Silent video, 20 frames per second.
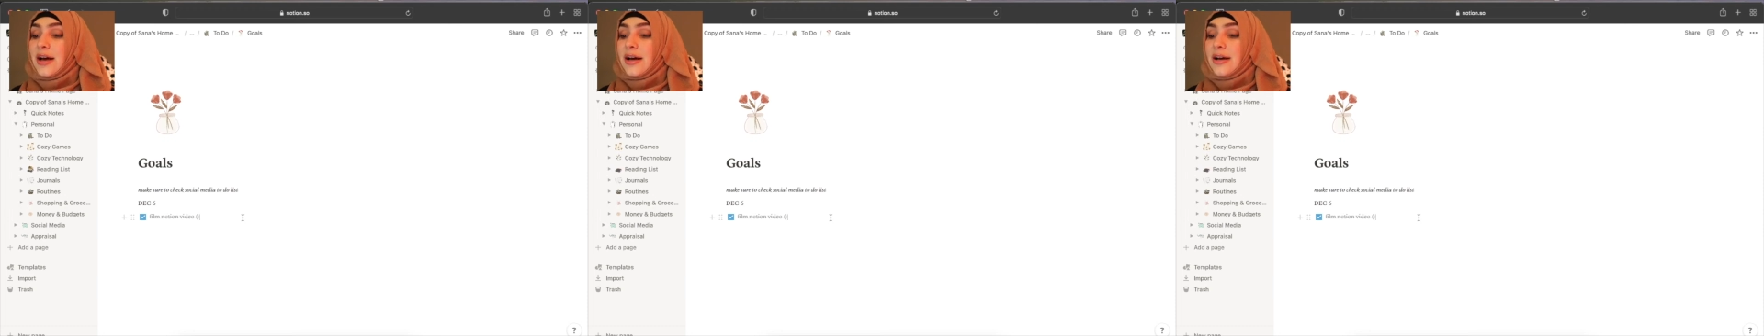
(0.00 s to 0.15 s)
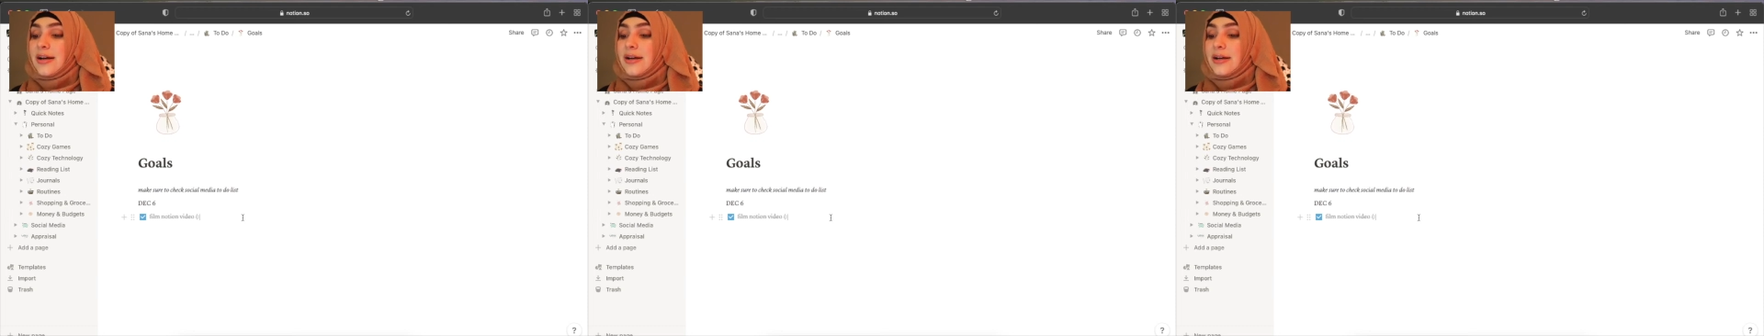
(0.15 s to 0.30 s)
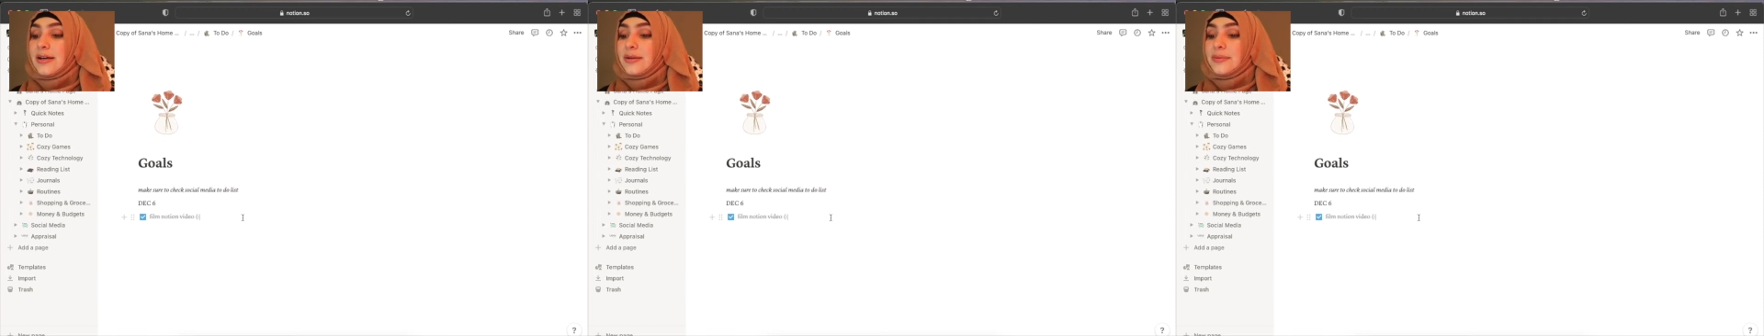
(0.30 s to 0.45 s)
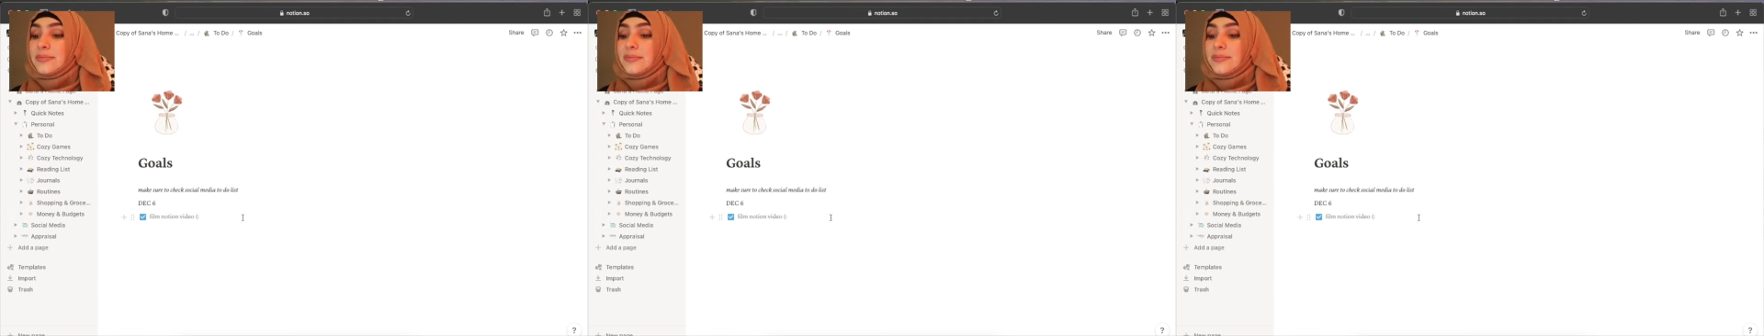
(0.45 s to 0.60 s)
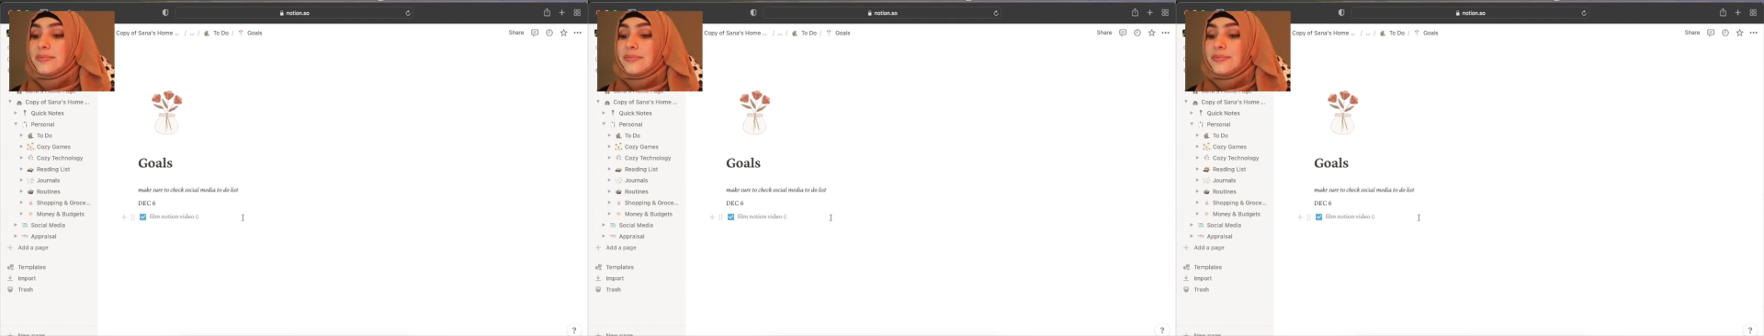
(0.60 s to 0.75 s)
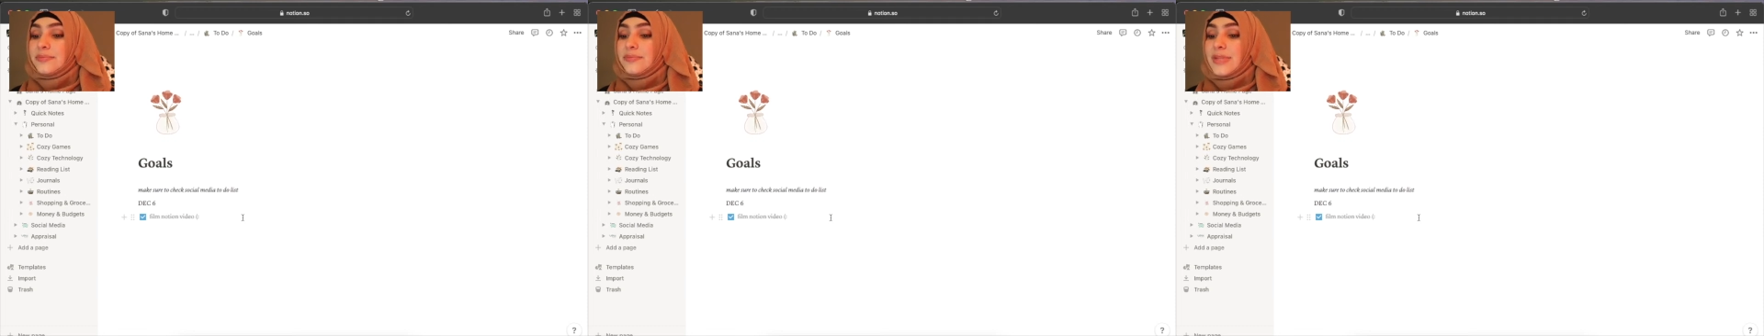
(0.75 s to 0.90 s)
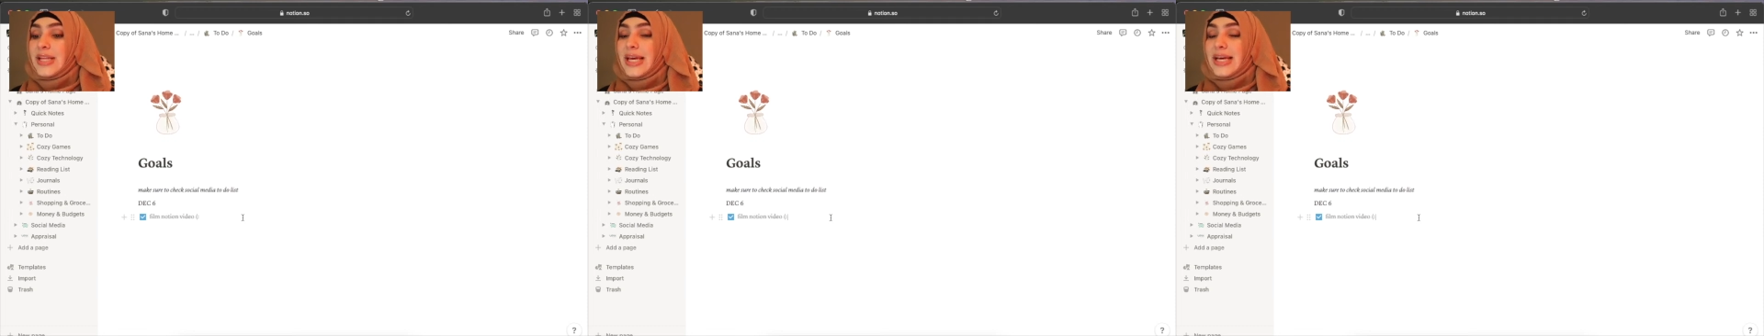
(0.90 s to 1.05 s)

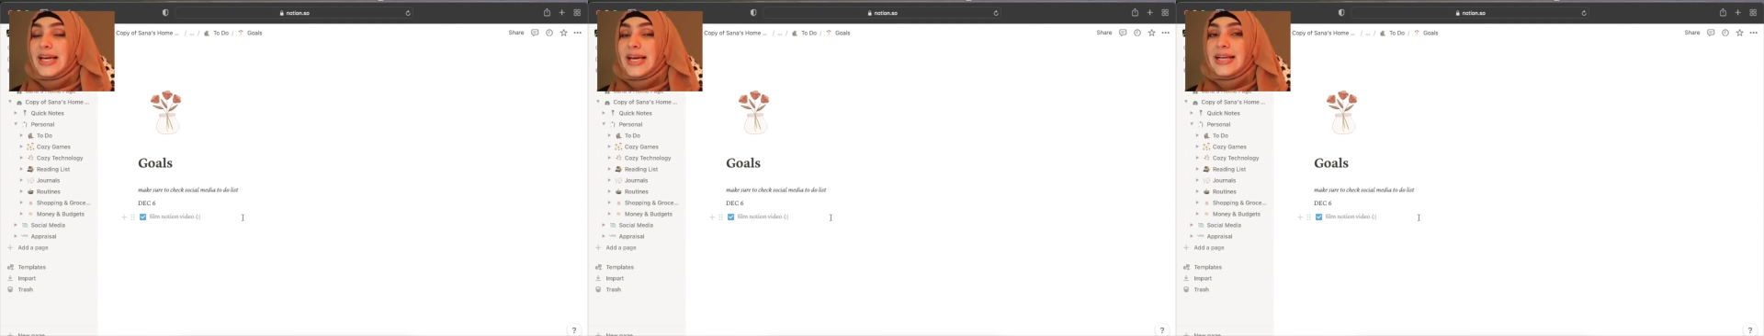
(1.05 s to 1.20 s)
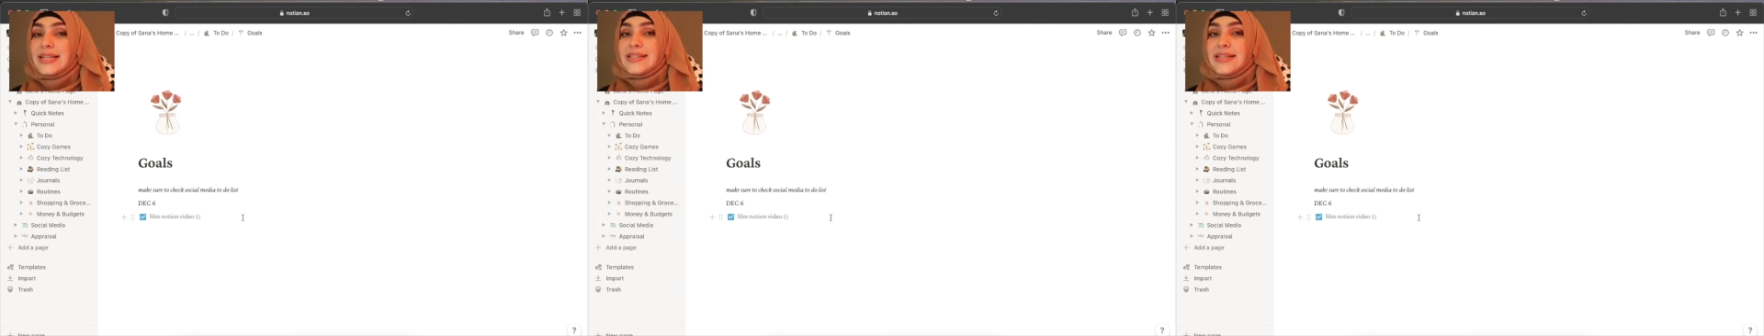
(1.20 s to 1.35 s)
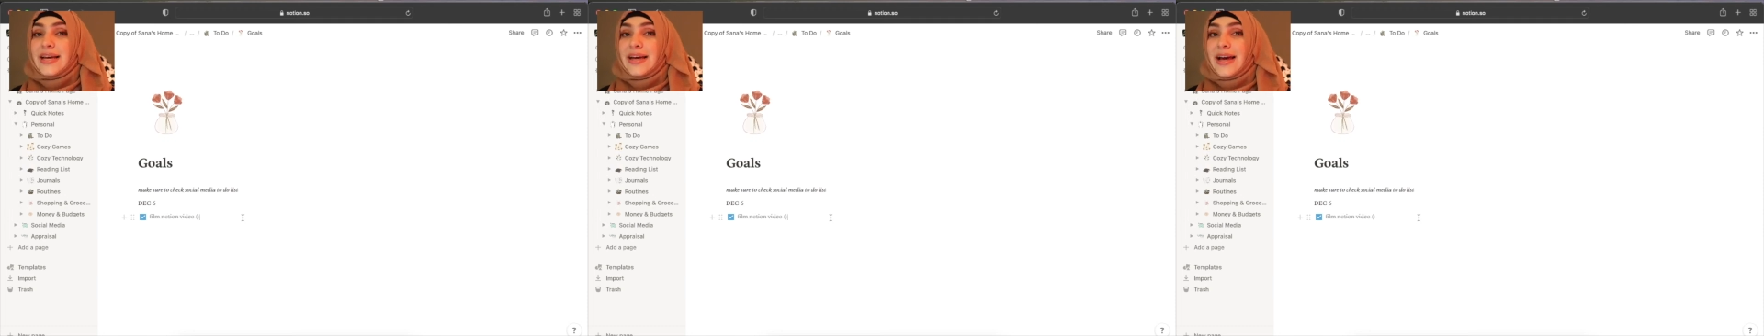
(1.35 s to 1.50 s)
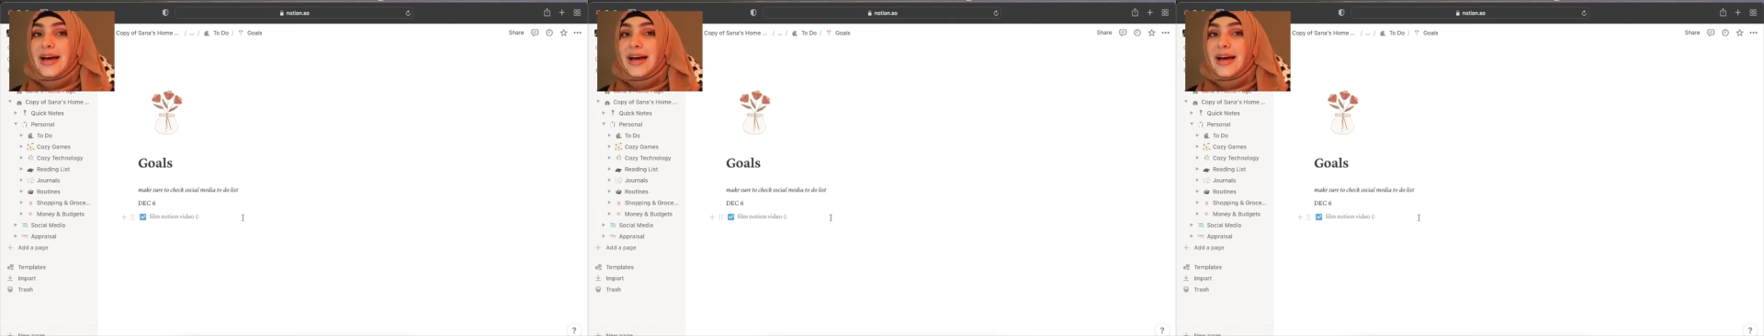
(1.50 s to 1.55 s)
in case